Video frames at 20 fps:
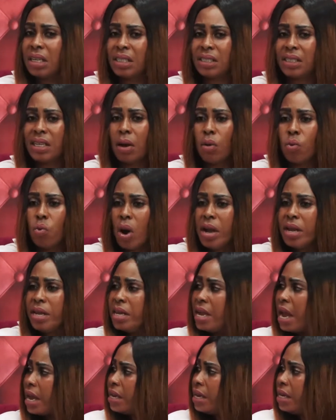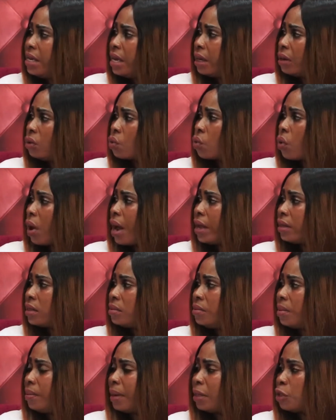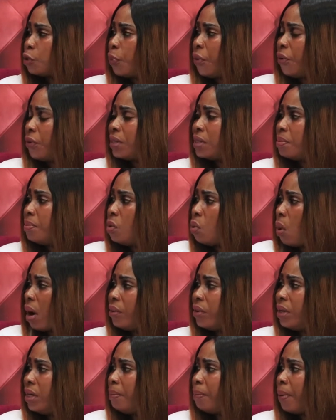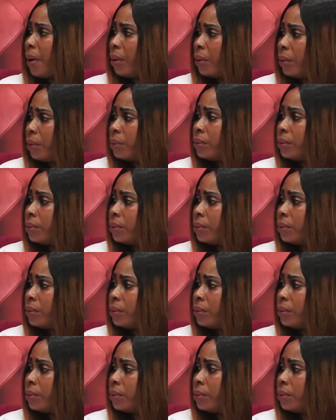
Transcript: I just say, 1 year, ye and quiet to me, my spirit to be worrying power.